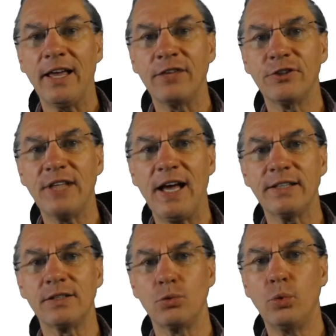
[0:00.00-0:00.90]
And for
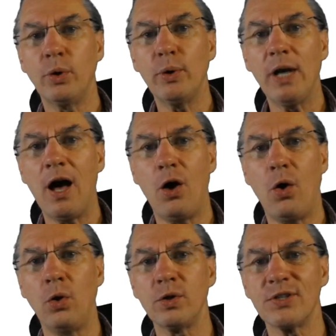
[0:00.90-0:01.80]
that, we will
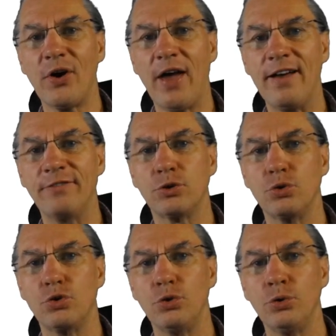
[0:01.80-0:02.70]
also have
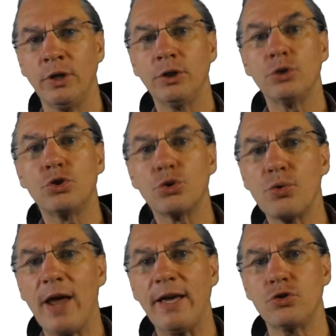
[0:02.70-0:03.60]
to do
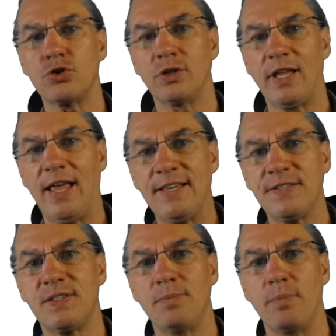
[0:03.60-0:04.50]
duration
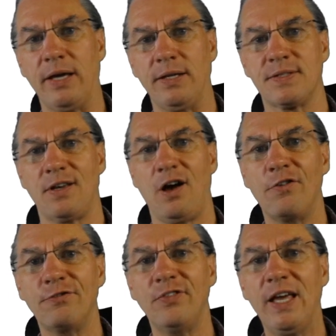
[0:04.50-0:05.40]
estimates
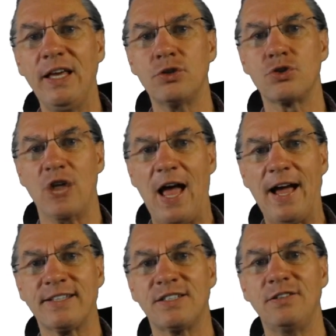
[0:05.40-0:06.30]
of each
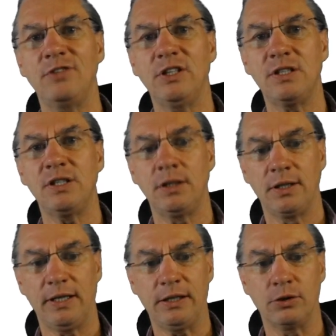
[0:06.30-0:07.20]
activity
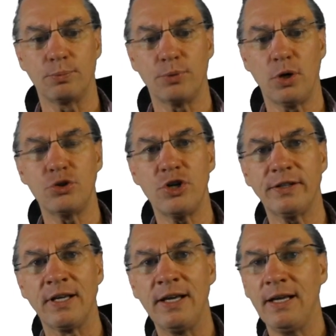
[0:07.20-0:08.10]
in the
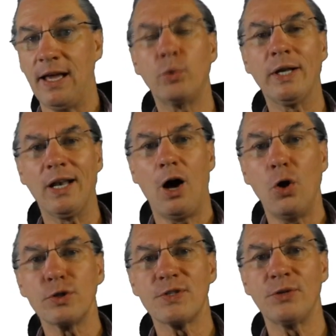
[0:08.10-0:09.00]
project. We will
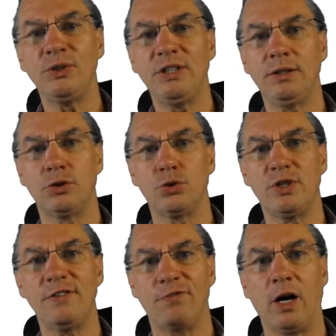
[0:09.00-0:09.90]
also need
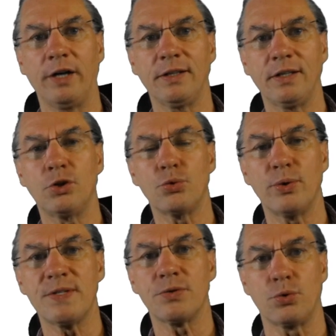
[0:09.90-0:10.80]
to define the
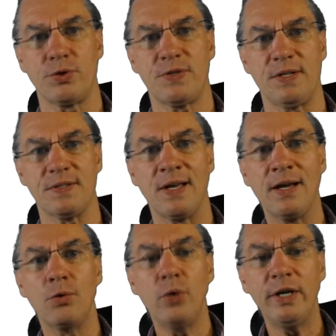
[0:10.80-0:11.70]
resources
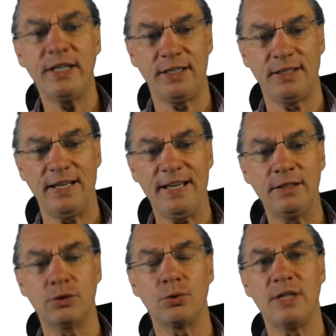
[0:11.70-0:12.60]
we need
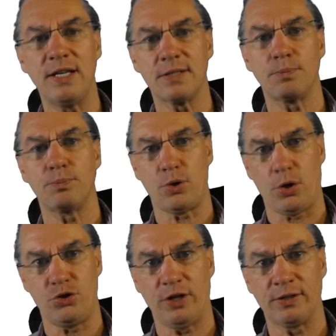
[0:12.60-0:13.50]
into this
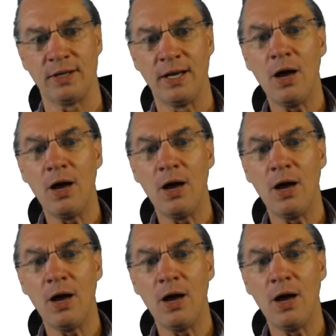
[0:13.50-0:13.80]
project.